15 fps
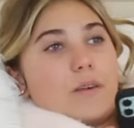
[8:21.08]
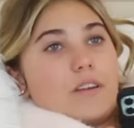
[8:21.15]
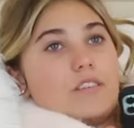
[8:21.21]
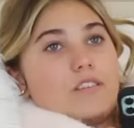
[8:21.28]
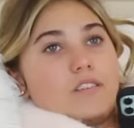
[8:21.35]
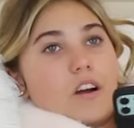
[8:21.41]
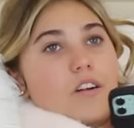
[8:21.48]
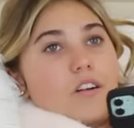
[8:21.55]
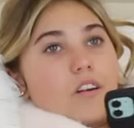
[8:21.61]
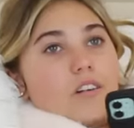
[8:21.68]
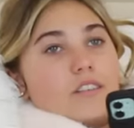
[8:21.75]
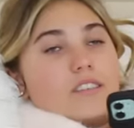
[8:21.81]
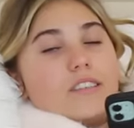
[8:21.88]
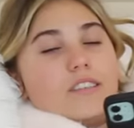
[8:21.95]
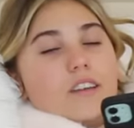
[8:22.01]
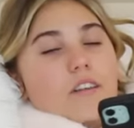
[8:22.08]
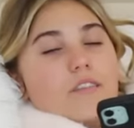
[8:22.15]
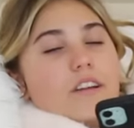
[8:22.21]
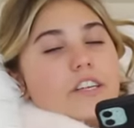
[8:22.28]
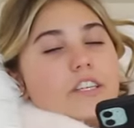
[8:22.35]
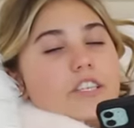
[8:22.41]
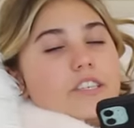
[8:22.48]
been so long since I've
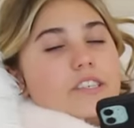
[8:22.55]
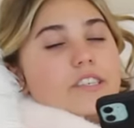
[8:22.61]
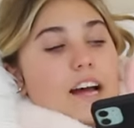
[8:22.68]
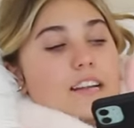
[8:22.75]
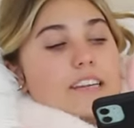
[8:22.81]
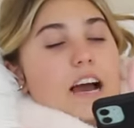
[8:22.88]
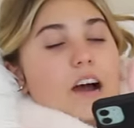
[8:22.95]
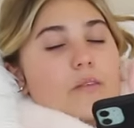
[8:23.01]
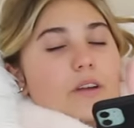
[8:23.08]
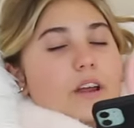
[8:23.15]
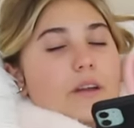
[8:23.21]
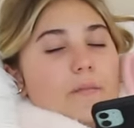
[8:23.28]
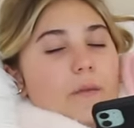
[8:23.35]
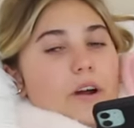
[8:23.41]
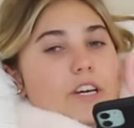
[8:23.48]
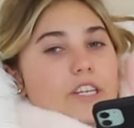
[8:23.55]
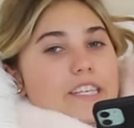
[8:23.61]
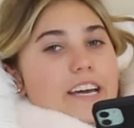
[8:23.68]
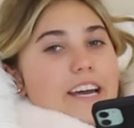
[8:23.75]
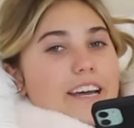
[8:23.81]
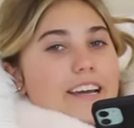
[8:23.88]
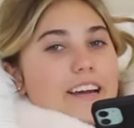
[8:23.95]
literally just sat down in my
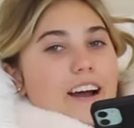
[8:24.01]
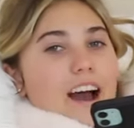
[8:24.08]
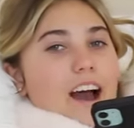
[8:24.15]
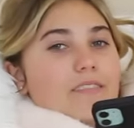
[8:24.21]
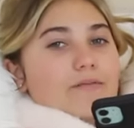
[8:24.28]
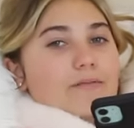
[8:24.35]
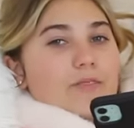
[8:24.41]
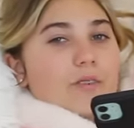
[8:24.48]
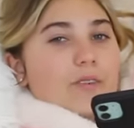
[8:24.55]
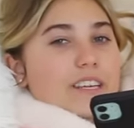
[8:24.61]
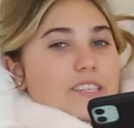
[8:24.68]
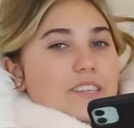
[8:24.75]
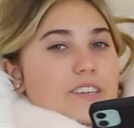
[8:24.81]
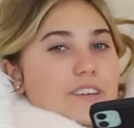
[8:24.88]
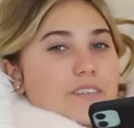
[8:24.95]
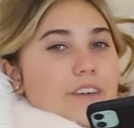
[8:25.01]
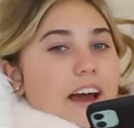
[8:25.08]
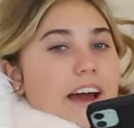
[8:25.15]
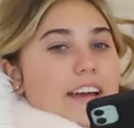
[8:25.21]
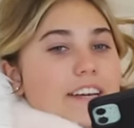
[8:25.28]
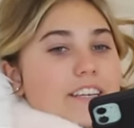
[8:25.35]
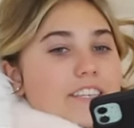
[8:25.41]
hoodie. I haven't worn this hoodie for
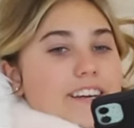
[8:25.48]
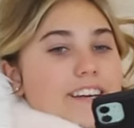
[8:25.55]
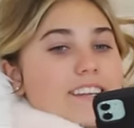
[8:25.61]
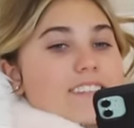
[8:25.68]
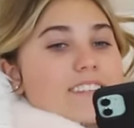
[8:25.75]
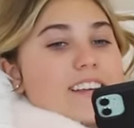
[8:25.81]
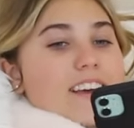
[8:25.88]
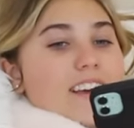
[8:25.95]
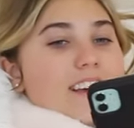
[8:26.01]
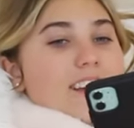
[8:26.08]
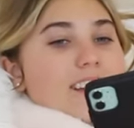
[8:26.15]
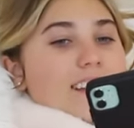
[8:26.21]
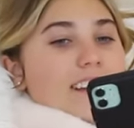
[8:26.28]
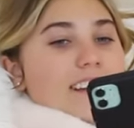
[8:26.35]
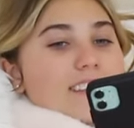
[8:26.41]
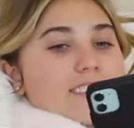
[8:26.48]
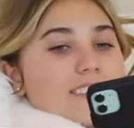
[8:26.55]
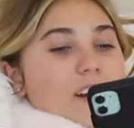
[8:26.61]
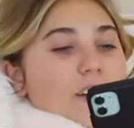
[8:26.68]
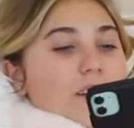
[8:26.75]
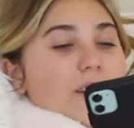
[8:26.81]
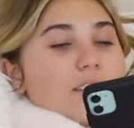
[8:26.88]
ages. It's
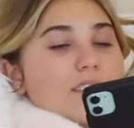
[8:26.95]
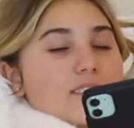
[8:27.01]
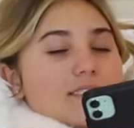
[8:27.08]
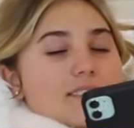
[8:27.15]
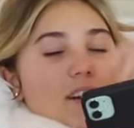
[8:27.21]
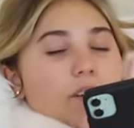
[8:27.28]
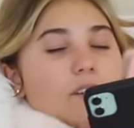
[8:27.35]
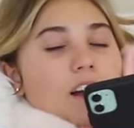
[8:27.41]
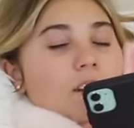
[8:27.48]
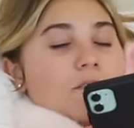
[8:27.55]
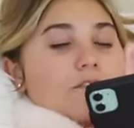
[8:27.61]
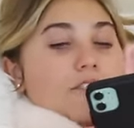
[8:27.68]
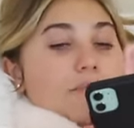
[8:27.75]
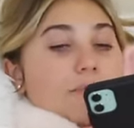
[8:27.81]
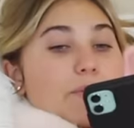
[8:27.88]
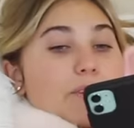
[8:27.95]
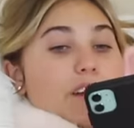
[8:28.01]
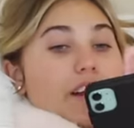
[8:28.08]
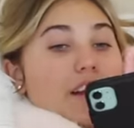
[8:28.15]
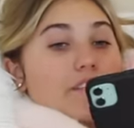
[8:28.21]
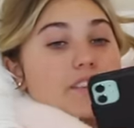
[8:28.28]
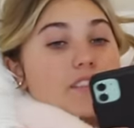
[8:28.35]
so, so comfortable and
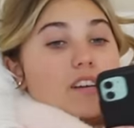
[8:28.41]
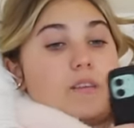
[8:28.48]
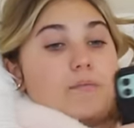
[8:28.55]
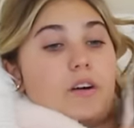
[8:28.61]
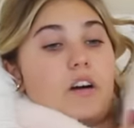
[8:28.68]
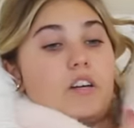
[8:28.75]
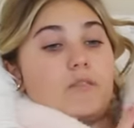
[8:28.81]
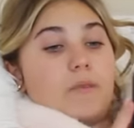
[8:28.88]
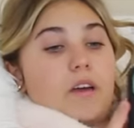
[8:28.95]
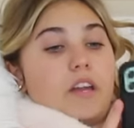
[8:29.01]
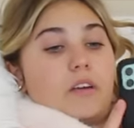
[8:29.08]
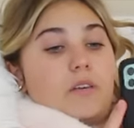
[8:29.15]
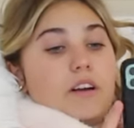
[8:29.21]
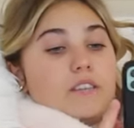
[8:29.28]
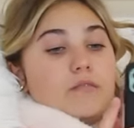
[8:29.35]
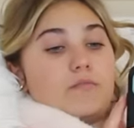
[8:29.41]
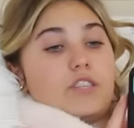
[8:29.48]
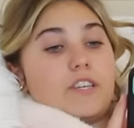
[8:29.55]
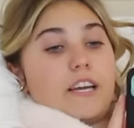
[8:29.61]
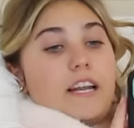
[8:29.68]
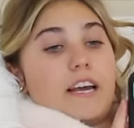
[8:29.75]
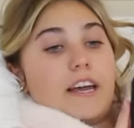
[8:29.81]
I love it so much. But anyways, I'm
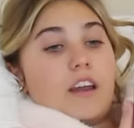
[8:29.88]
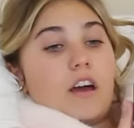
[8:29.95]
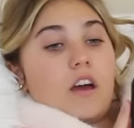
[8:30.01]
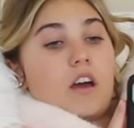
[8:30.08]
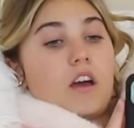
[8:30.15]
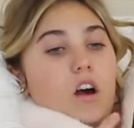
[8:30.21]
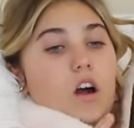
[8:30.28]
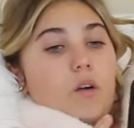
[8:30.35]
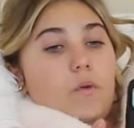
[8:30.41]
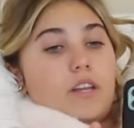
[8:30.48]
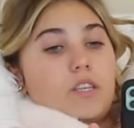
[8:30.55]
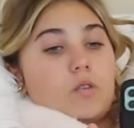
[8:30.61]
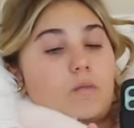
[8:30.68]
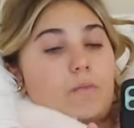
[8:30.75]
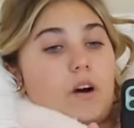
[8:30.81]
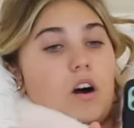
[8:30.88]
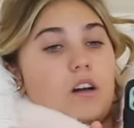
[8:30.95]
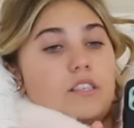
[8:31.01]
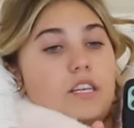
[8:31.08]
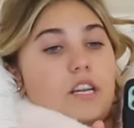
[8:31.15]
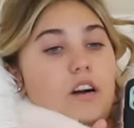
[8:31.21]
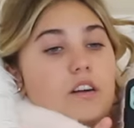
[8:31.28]
chilling. I went to a
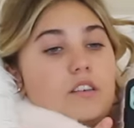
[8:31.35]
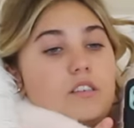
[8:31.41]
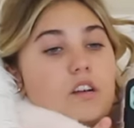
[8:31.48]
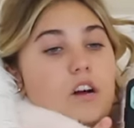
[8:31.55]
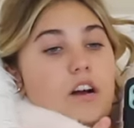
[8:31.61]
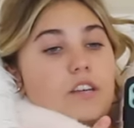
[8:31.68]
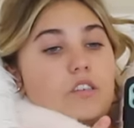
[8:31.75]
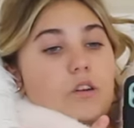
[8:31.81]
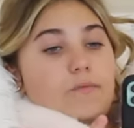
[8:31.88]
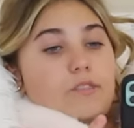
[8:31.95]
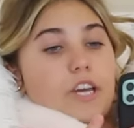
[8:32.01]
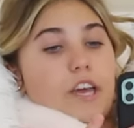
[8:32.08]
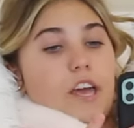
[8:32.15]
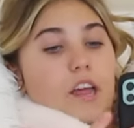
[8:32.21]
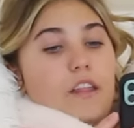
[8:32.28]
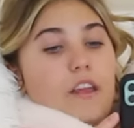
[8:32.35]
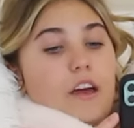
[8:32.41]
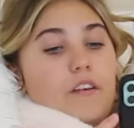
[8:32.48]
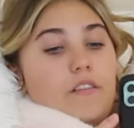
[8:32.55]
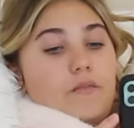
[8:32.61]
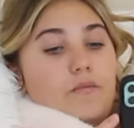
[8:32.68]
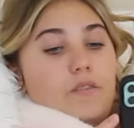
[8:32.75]
party last night, so I'm checking
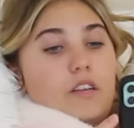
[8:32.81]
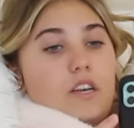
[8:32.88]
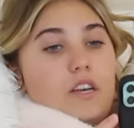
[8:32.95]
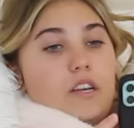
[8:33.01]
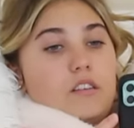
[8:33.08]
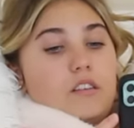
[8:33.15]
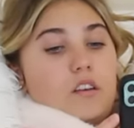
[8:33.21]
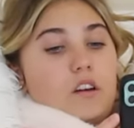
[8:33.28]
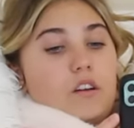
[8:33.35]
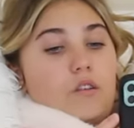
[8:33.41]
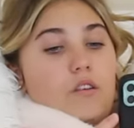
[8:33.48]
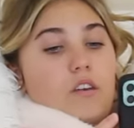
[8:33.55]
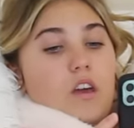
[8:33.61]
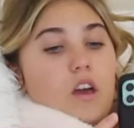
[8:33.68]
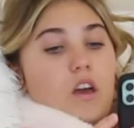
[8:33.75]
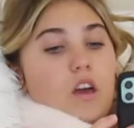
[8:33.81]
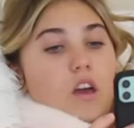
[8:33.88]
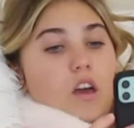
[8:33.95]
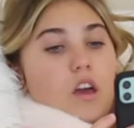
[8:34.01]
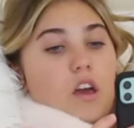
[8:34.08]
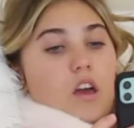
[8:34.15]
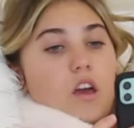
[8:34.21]
that everybody is
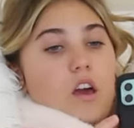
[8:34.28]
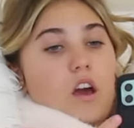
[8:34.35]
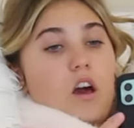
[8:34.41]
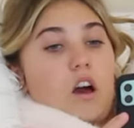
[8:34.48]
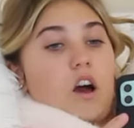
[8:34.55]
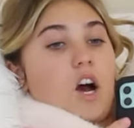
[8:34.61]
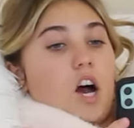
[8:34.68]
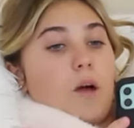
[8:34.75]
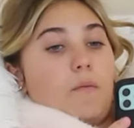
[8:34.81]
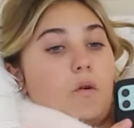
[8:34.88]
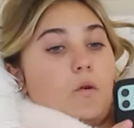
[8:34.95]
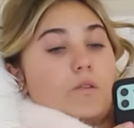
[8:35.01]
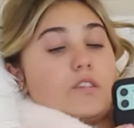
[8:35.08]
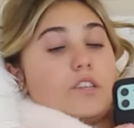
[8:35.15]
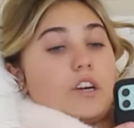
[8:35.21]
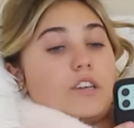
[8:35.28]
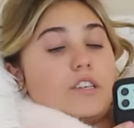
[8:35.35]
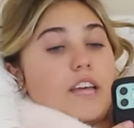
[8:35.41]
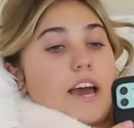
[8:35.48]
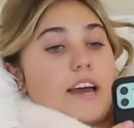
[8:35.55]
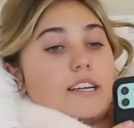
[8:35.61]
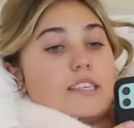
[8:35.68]
okay. I'm also
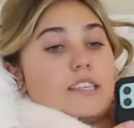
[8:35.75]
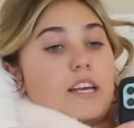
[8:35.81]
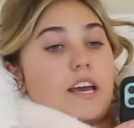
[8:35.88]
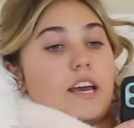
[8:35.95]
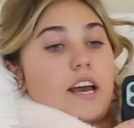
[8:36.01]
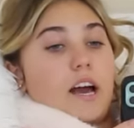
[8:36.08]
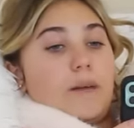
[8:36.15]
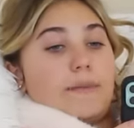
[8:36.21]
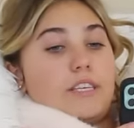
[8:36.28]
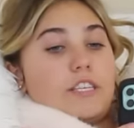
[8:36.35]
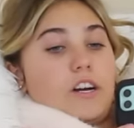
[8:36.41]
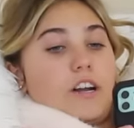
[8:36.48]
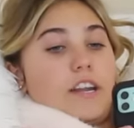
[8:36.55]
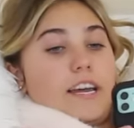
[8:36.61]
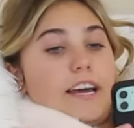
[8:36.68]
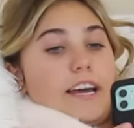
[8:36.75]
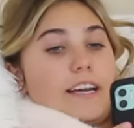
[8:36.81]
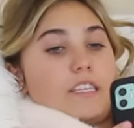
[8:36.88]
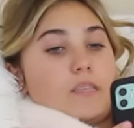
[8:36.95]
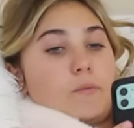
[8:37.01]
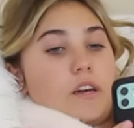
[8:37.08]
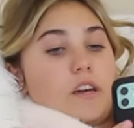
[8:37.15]
texting Amy
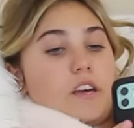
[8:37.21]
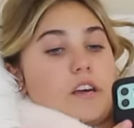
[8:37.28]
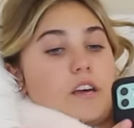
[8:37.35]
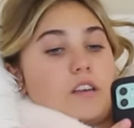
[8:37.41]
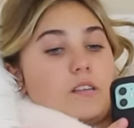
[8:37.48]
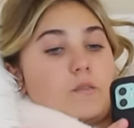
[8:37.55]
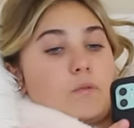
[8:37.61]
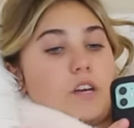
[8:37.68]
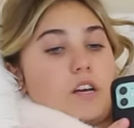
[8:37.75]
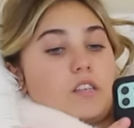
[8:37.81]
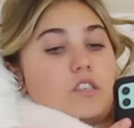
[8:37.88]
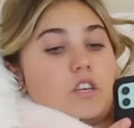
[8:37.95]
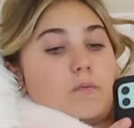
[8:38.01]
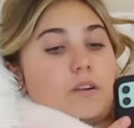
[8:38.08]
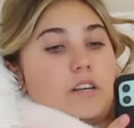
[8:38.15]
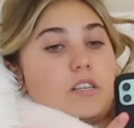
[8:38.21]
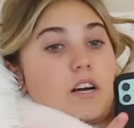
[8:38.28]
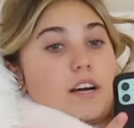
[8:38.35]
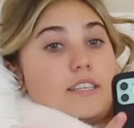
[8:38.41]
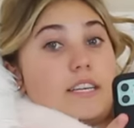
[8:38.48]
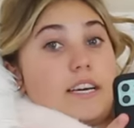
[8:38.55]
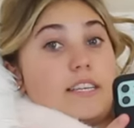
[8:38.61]
Charlize, because we are super
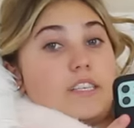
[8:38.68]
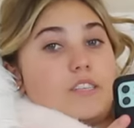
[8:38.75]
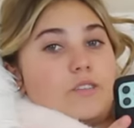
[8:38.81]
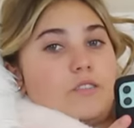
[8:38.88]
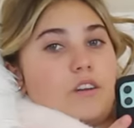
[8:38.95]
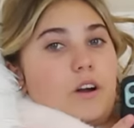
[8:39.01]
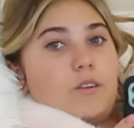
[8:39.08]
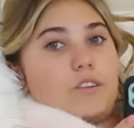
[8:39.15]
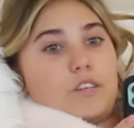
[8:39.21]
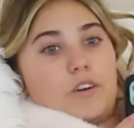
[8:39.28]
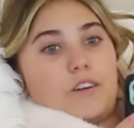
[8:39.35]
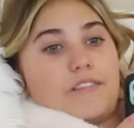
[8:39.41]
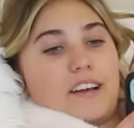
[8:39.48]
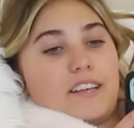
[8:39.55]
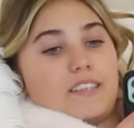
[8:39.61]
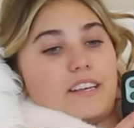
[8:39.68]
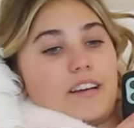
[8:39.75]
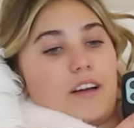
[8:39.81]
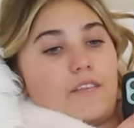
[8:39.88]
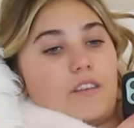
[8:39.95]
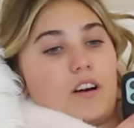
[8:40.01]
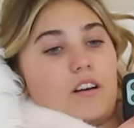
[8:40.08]
excited to go Topfest
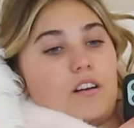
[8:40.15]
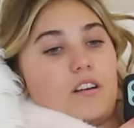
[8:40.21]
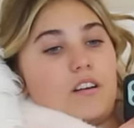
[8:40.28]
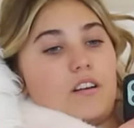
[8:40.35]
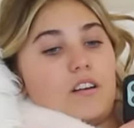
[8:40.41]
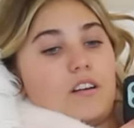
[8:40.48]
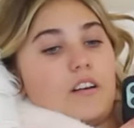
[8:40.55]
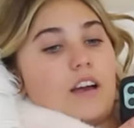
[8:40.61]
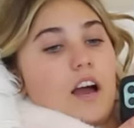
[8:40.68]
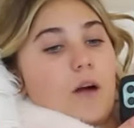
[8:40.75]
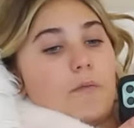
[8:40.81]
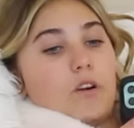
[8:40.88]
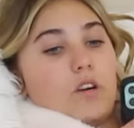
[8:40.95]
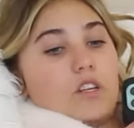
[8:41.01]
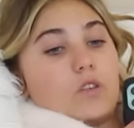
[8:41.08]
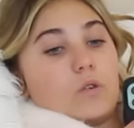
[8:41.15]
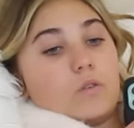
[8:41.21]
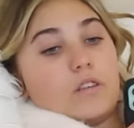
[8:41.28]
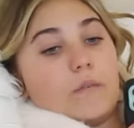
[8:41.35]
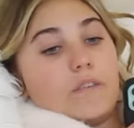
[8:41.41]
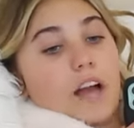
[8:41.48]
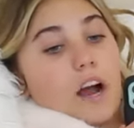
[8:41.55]
together. And we're going to
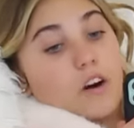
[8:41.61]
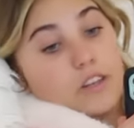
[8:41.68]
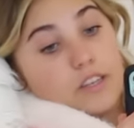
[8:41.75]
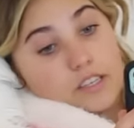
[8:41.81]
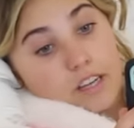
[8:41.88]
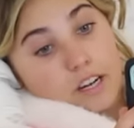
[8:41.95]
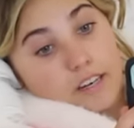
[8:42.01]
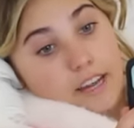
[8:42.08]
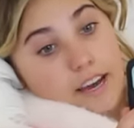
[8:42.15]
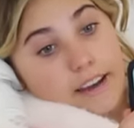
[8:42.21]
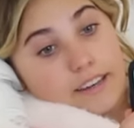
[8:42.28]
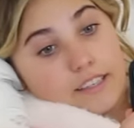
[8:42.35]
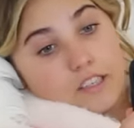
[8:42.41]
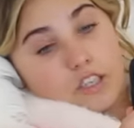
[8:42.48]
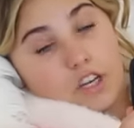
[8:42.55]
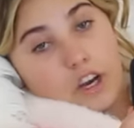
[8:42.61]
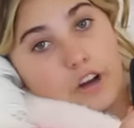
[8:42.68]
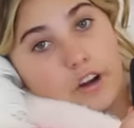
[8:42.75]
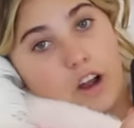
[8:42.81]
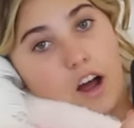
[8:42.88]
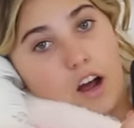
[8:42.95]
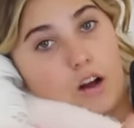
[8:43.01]
sort something out on the Sunday to
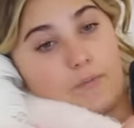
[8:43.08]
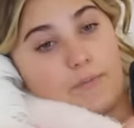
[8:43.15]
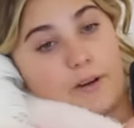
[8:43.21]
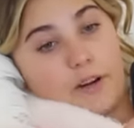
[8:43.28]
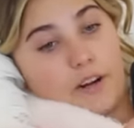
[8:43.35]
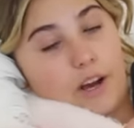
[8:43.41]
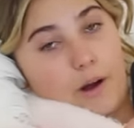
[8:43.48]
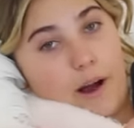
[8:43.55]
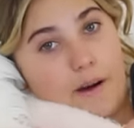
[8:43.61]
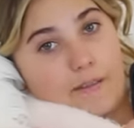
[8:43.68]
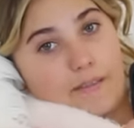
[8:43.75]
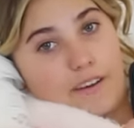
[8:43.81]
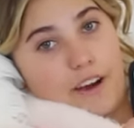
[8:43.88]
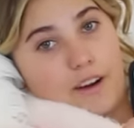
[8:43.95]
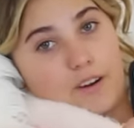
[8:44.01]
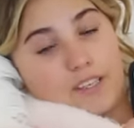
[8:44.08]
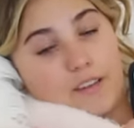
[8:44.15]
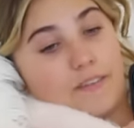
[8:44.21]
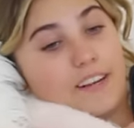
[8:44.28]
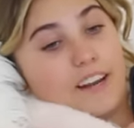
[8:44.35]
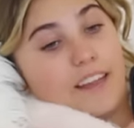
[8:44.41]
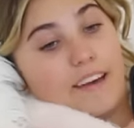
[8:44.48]
do, like I'm going to go out with her or
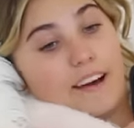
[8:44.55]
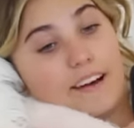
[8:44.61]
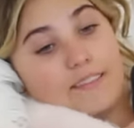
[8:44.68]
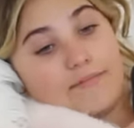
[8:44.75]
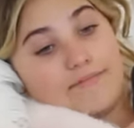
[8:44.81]
something like that.